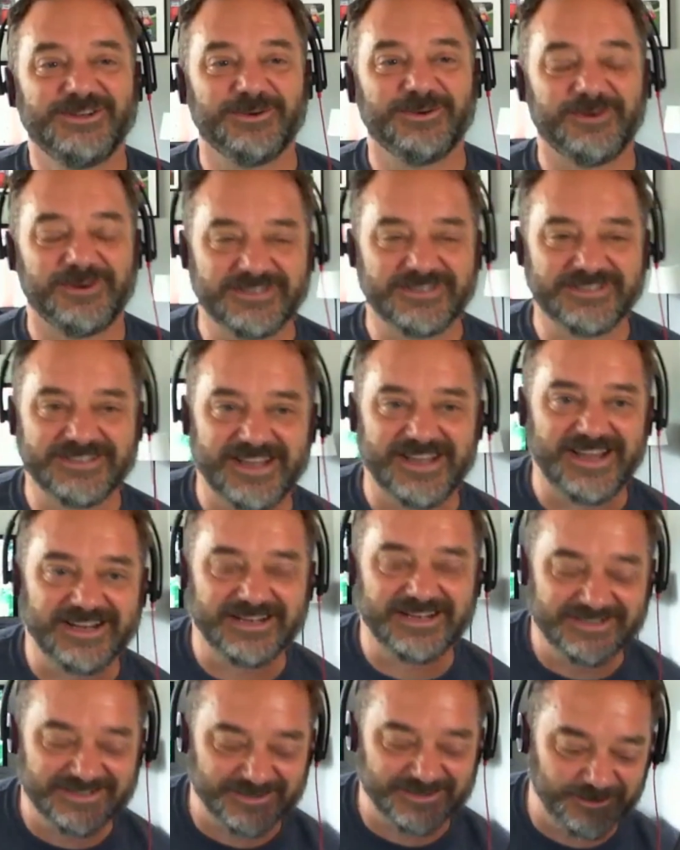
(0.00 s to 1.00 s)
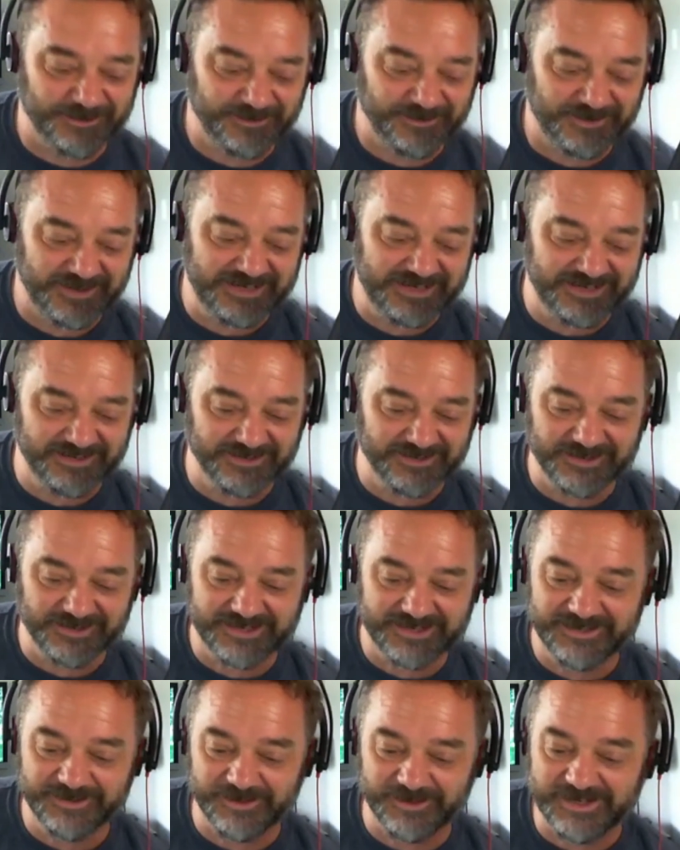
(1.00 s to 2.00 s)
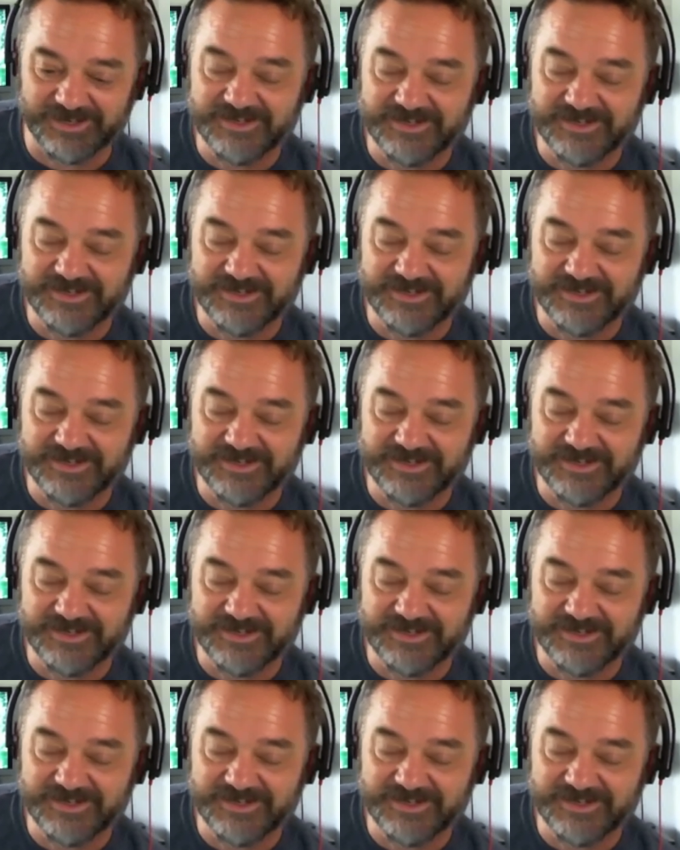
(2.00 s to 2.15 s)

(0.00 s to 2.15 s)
our SOC so they can look into it.